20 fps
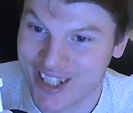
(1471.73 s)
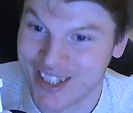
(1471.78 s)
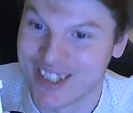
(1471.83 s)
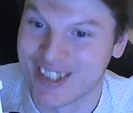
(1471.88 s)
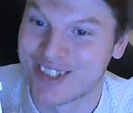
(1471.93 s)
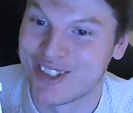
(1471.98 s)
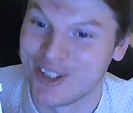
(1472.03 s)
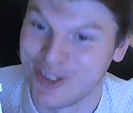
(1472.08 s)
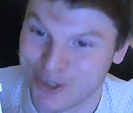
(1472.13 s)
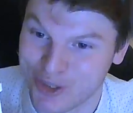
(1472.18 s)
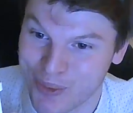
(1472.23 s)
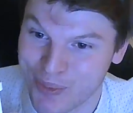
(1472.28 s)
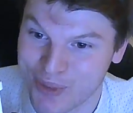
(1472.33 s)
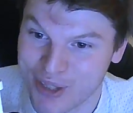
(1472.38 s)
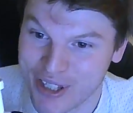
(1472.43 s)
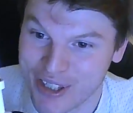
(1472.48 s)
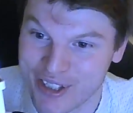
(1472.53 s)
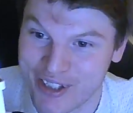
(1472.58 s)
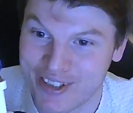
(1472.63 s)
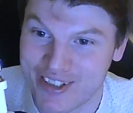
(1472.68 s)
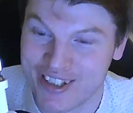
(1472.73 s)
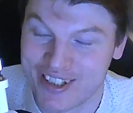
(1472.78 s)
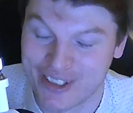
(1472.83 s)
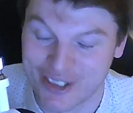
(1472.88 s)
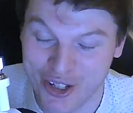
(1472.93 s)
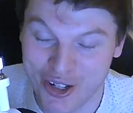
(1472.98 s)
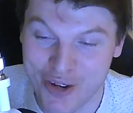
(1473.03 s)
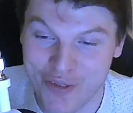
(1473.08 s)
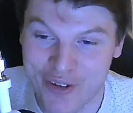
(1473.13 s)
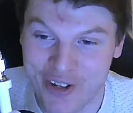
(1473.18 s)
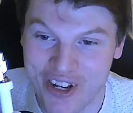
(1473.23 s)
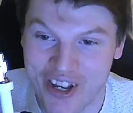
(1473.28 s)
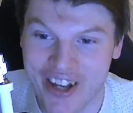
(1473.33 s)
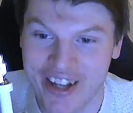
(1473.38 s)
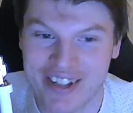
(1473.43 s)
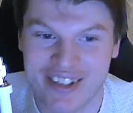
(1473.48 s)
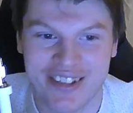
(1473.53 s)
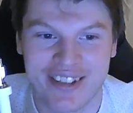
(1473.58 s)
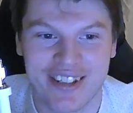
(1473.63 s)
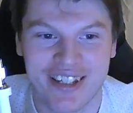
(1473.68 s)
It's not something that is done
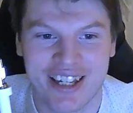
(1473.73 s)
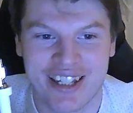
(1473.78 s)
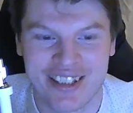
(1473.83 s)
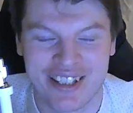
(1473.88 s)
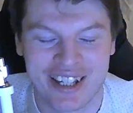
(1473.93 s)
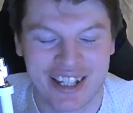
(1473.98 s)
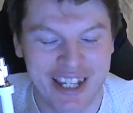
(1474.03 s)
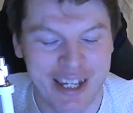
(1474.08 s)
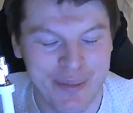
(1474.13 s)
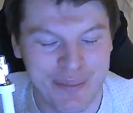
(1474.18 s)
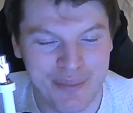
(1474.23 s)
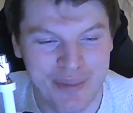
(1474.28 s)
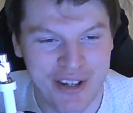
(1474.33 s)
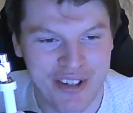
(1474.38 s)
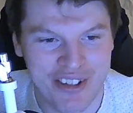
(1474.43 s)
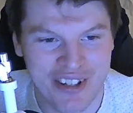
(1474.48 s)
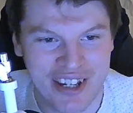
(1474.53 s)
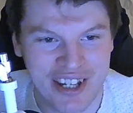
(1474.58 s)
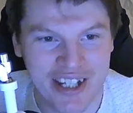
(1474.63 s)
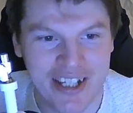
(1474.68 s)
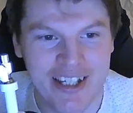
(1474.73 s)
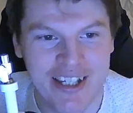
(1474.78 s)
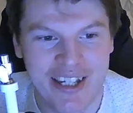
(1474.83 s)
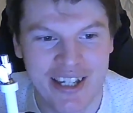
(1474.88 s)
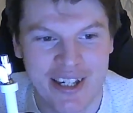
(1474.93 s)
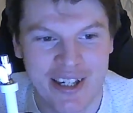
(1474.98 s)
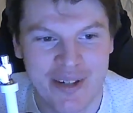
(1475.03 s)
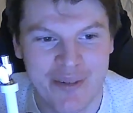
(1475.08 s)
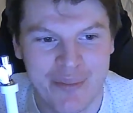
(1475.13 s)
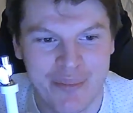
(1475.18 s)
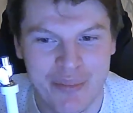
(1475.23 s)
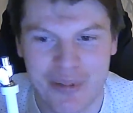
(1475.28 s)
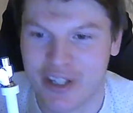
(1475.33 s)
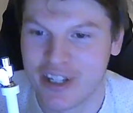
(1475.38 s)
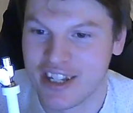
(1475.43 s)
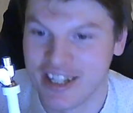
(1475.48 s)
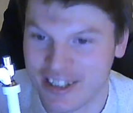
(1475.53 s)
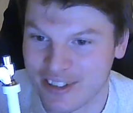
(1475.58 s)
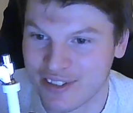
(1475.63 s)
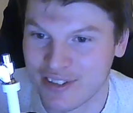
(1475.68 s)
overnight, as I keep mentioning, but it
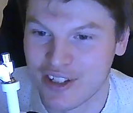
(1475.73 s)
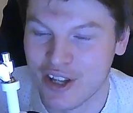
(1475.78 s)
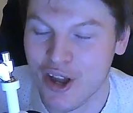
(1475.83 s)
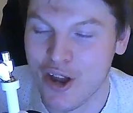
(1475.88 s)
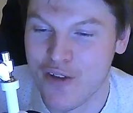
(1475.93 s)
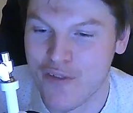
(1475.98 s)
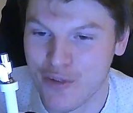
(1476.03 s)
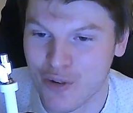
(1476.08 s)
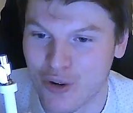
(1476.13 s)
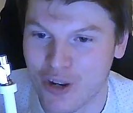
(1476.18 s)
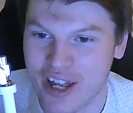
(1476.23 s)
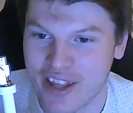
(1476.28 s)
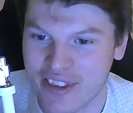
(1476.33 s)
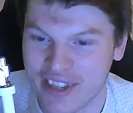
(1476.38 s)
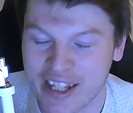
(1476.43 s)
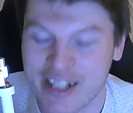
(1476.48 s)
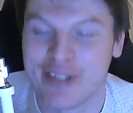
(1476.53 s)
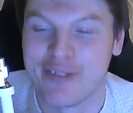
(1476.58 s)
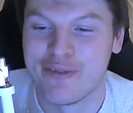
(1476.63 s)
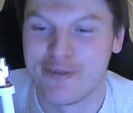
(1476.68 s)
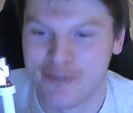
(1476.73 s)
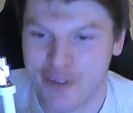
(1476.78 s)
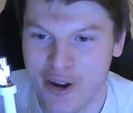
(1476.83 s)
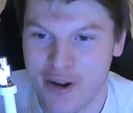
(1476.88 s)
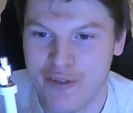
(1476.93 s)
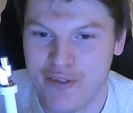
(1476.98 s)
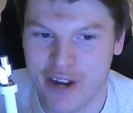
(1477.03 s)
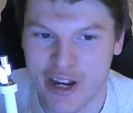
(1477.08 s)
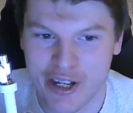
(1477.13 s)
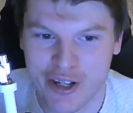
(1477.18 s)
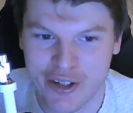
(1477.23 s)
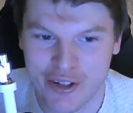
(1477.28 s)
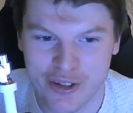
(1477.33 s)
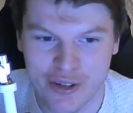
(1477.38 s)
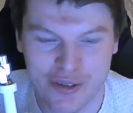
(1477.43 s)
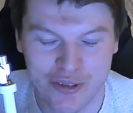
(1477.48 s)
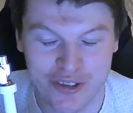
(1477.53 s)
is overall, I think, very, very good news.